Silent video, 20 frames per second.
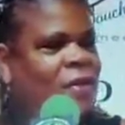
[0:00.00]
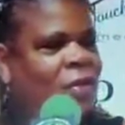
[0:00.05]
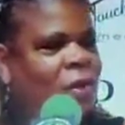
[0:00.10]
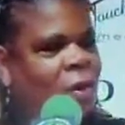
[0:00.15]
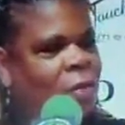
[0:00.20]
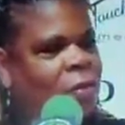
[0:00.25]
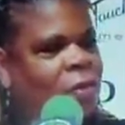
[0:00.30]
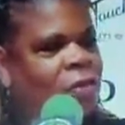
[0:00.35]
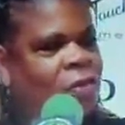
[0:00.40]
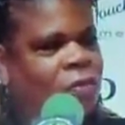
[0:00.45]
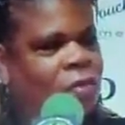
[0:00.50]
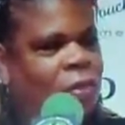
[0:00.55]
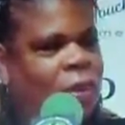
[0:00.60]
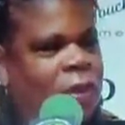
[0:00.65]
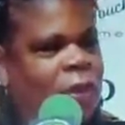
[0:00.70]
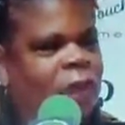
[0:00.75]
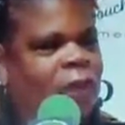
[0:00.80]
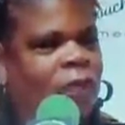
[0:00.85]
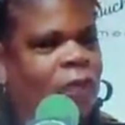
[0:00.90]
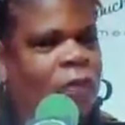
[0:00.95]
almost
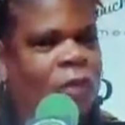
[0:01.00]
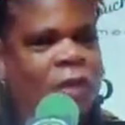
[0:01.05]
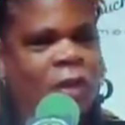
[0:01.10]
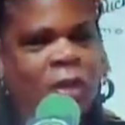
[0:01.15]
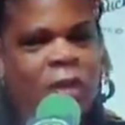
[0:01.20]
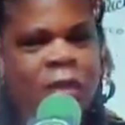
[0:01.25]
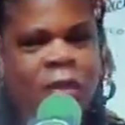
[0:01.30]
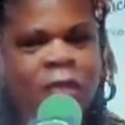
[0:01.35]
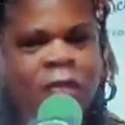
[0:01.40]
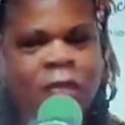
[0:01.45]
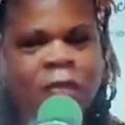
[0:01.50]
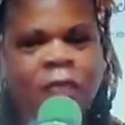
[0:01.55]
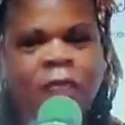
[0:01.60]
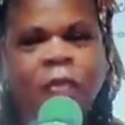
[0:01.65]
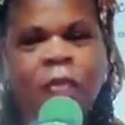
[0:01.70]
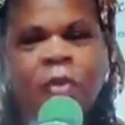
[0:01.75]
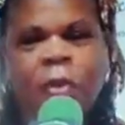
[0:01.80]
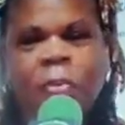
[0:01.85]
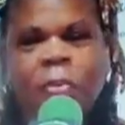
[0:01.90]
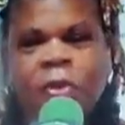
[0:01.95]
24 years of
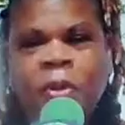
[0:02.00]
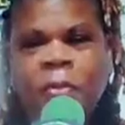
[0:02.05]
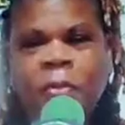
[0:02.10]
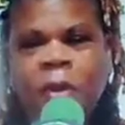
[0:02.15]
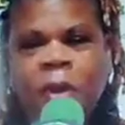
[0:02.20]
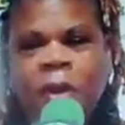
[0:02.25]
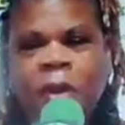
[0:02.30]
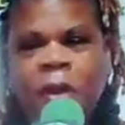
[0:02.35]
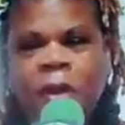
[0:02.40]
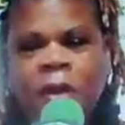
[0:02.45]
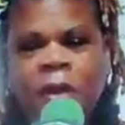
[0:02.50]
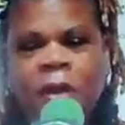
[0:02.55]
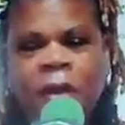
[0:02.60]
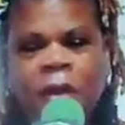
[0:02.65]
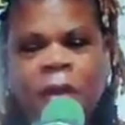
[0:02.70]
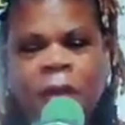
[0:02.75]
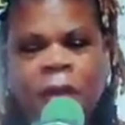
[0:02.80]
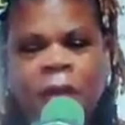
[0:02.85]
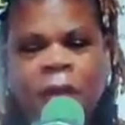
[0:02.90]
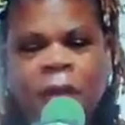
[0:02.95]
corporate
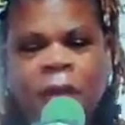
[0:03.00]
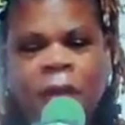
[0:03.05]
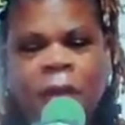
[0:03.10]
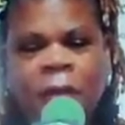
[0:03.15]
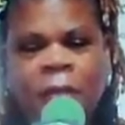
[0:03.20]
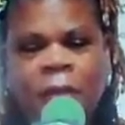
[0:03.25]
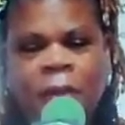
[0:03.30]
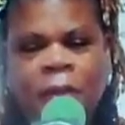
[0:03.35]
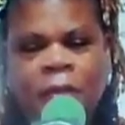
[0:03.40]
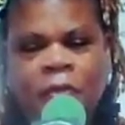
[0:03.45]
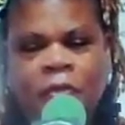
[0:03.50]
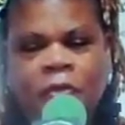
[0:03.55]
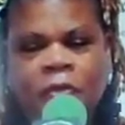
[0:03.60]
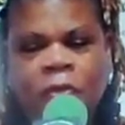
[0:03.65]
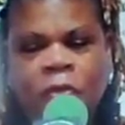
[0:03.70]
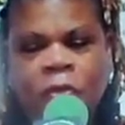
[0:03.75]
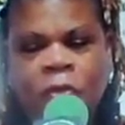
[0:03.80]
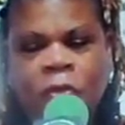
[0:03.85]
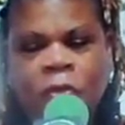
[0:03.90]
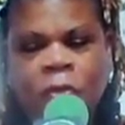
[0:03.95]
America and came
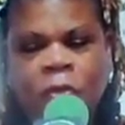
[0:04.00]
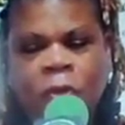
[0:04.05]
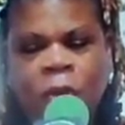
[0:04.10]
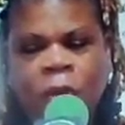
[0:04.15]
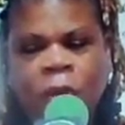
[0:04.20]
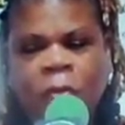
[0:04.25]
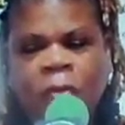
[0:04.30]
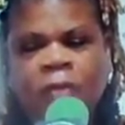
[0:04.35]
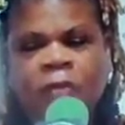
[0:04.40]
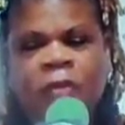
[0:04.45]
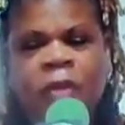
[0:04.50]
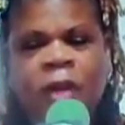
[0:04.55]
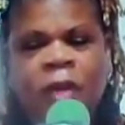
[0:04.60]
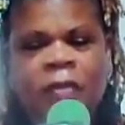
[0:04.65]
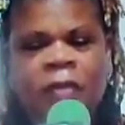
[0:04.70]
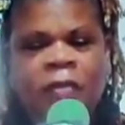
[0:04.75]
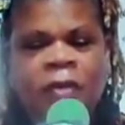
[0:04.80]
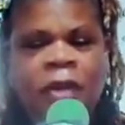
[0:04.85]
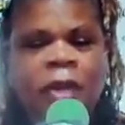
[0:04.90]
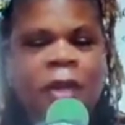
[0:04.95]
into
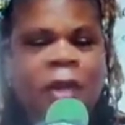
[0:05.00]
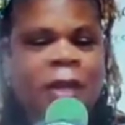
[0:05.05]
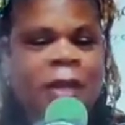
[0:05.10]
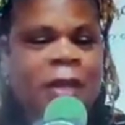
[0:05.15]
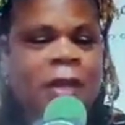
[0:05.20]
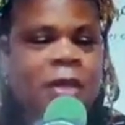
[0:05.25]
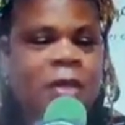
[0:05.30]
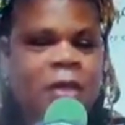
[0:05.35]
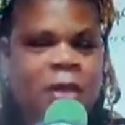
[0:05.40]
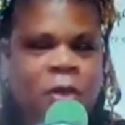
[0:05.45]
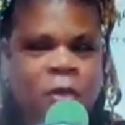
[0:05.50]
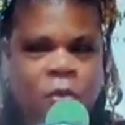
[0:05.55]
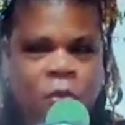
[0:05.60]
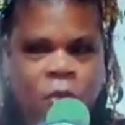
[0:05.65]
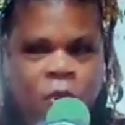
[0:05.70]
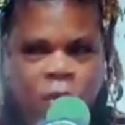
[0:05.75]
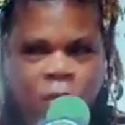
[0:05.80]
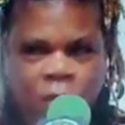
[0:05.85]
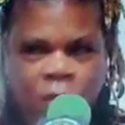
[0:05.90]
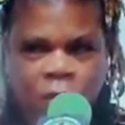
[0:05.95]
massage and healing
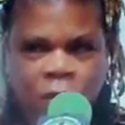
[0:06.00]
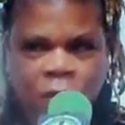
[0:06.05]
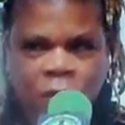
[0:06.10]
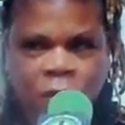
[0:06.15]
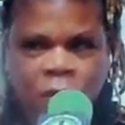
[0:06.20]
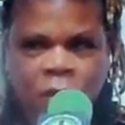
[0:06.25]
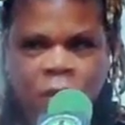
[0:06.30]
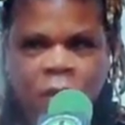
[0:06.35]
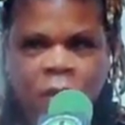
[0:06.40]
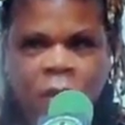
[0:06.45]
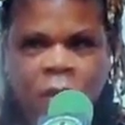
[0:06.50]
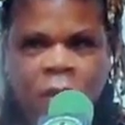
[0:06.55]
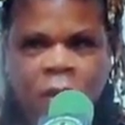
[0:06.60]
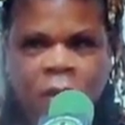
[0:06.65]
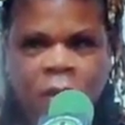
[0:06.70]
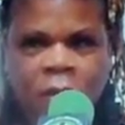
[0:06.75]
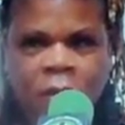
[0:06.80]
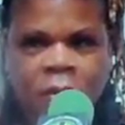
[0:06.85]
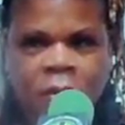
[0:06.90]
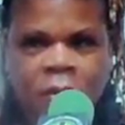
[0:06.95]
work.
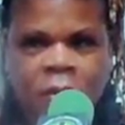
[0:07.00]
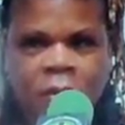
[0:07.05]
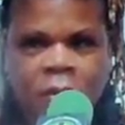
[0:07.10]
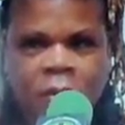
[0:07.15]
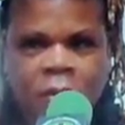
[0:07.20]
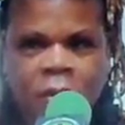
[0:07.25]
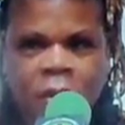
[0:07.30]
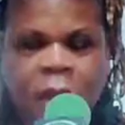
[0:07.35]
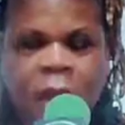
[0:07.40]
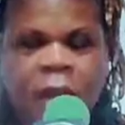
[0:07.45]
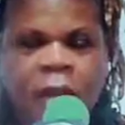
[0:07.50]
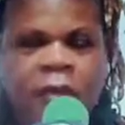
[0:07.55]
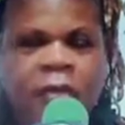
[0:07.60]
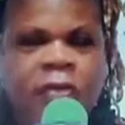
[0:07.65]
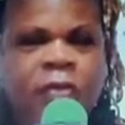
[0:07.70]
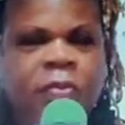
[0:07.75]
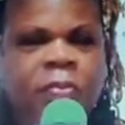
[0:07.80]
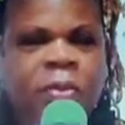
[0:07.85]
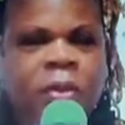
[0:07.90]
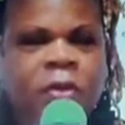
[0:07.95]
I had
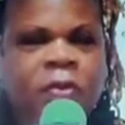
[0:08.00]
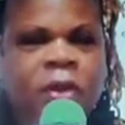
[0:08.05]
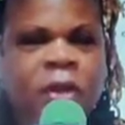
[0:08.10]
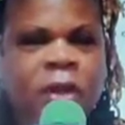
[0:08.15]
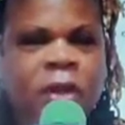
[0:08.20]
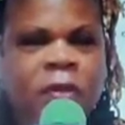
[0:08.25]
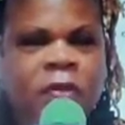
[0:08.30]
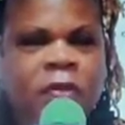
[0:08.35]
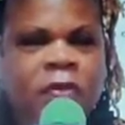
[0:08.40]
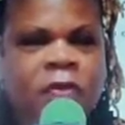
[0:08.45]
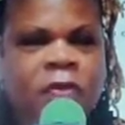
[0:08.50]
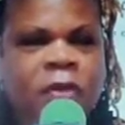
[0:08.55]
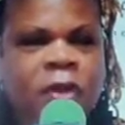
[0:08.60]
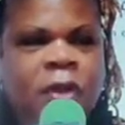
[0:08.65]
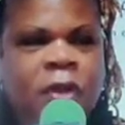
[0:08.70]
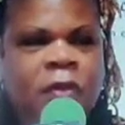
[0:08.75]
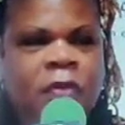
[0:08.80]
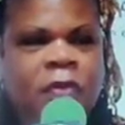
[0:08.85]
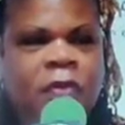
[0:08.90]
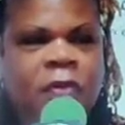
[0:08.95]
experienced
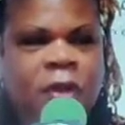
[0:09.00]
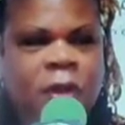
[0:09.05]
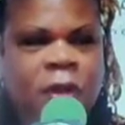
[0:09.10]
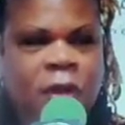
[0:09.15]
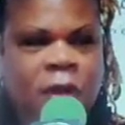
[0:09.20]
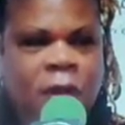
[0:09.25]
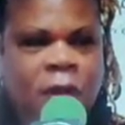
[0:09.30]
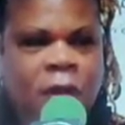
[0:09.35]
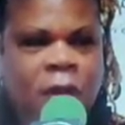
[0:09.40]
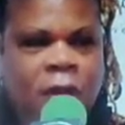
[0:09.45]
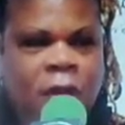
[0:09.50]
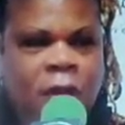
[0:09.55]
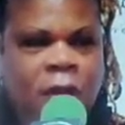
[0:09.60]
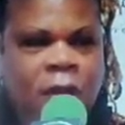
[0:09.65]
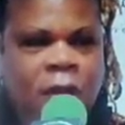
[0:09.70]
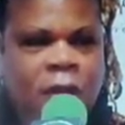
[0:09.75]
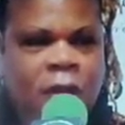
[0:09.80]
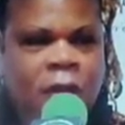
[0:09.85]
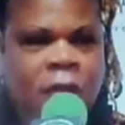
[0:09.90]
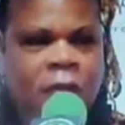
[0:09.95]
seeing
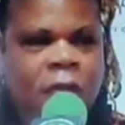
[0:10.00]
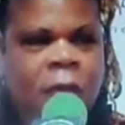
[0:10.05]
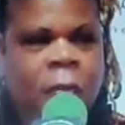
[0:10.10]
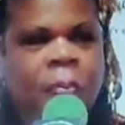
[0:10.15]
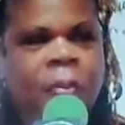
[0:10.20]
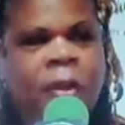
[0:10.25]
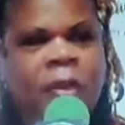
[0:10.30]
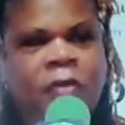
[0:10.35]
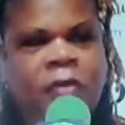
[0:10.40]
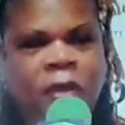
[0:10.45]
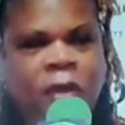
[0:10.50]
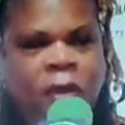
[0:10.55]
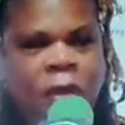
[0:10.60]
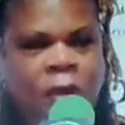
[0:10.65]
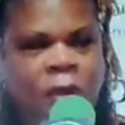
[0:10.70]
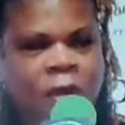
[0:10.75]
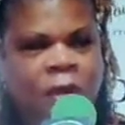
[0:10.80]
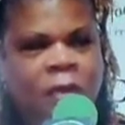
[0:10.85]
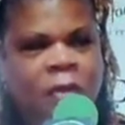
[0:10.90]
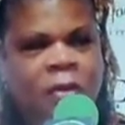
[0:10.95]
the
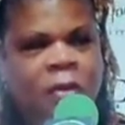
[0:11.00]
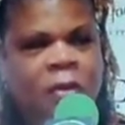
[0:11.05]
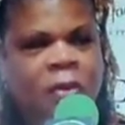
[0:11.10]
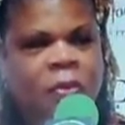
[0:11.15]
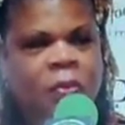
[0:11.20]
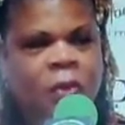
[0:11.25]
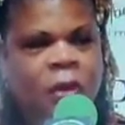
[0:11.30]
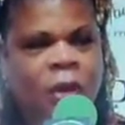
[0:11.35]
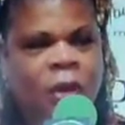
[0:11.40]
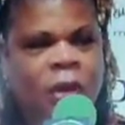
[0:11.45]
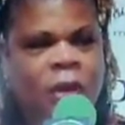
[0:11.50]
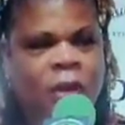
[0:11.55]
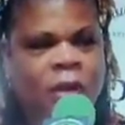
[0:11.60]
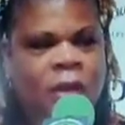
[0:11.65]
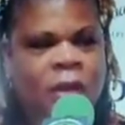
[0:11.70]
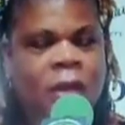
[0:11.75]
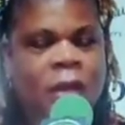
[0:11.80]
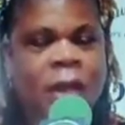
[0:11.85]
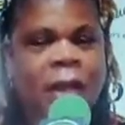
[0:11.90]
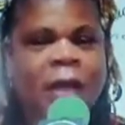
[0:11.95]
Pentagon when
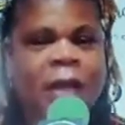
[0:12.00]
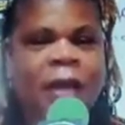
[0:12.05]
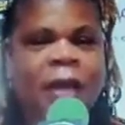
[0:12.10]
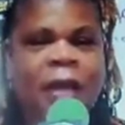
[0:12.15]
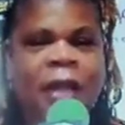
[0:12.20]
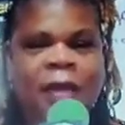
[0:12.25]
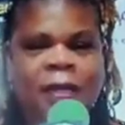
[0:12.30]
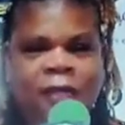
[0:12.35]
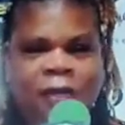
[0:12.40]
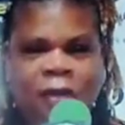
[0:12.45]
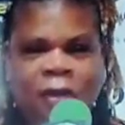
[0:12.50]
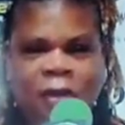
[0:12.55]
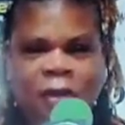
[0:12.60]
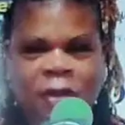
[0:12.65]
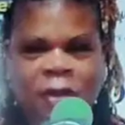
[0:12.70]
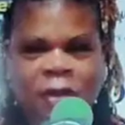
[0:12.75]
9 11